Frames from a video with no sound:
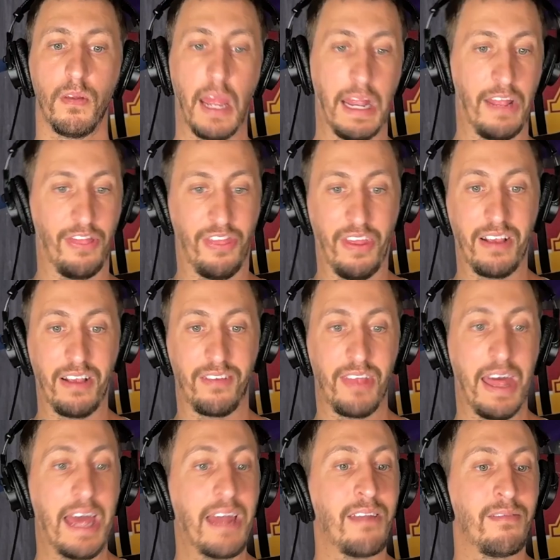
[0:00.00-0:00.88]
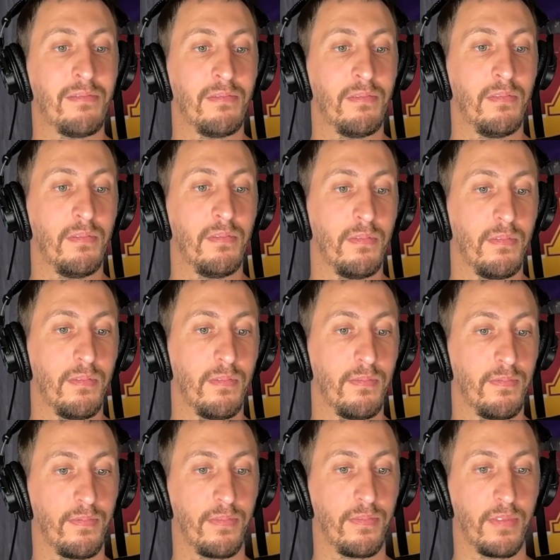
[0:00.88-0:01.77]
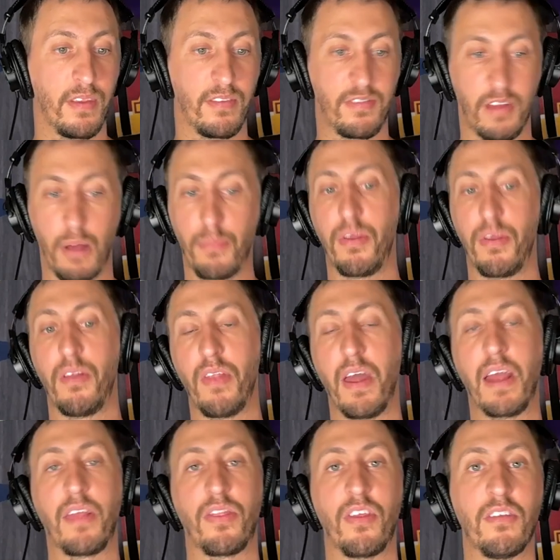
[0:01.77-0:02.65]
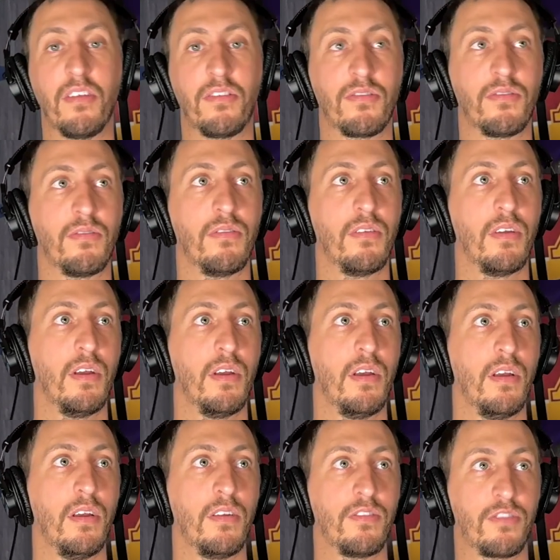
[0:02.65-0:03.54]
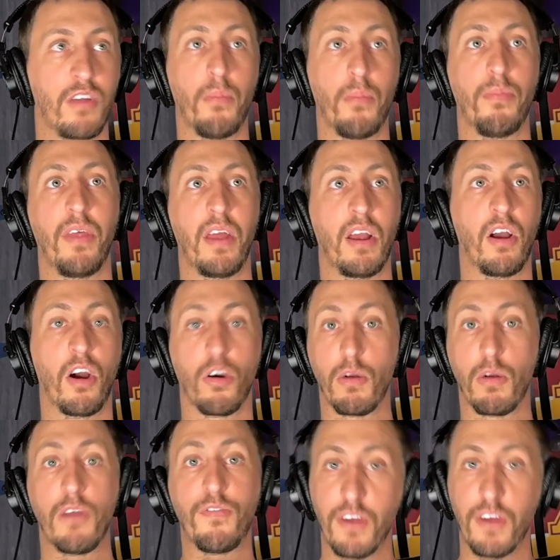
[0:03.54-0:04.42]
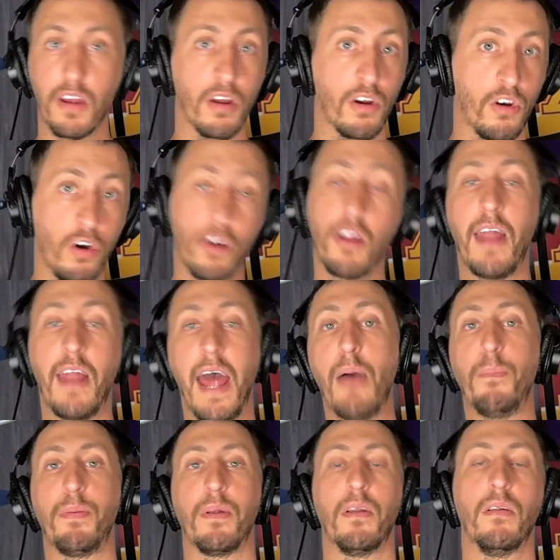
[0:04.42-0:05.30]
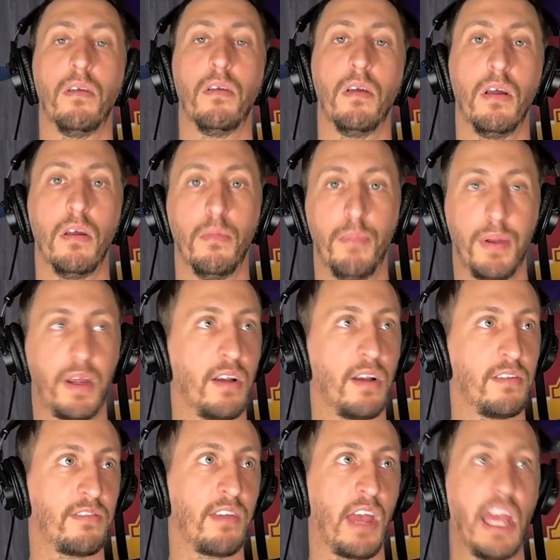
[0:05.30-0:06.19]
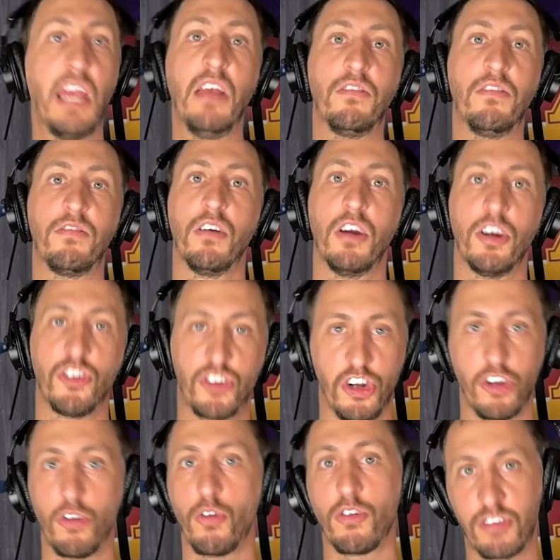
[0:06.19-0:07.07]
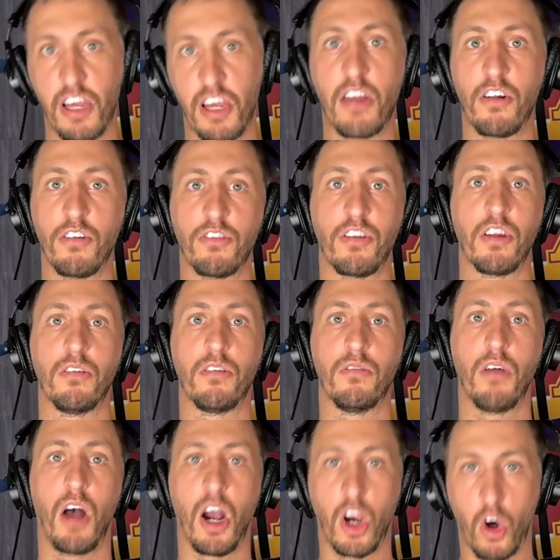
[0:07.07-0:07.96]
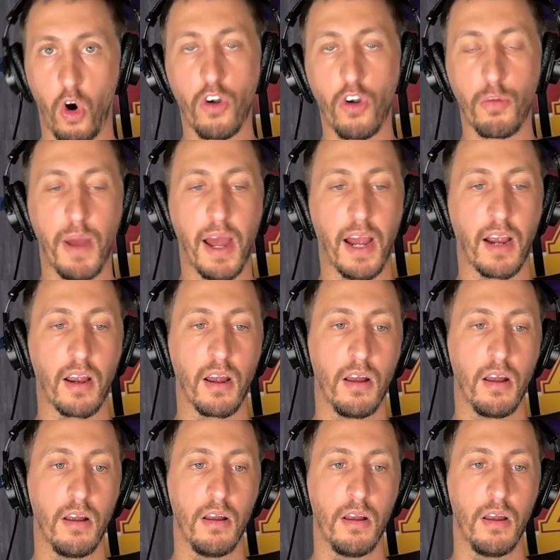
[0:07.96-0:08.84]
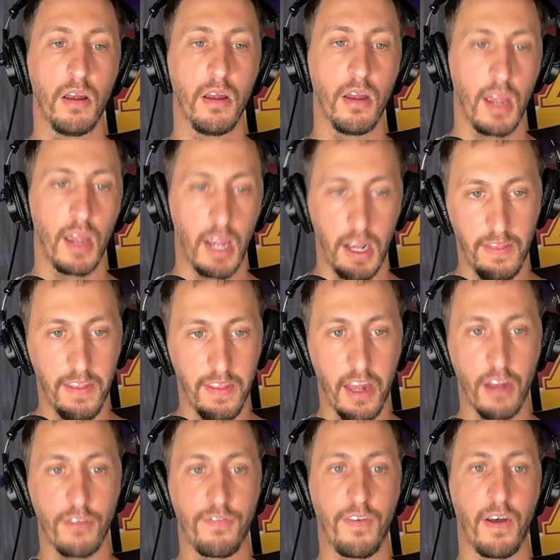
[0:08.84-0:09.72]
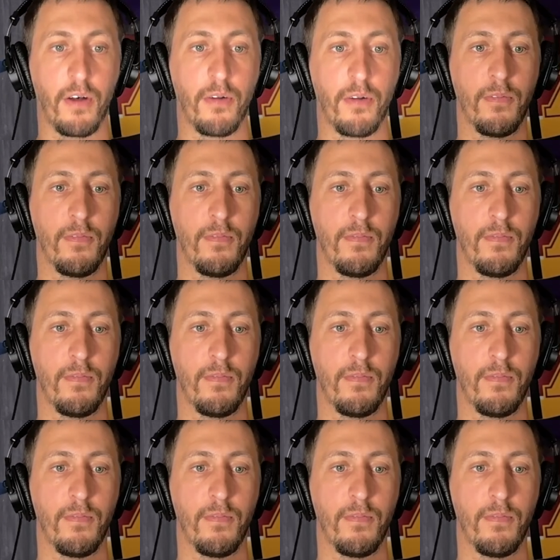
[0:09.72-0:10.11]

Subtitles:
He thinks that something like this, something horrific, couldn't happen because he's Shedeur Sanders and a quarterback in the NFL.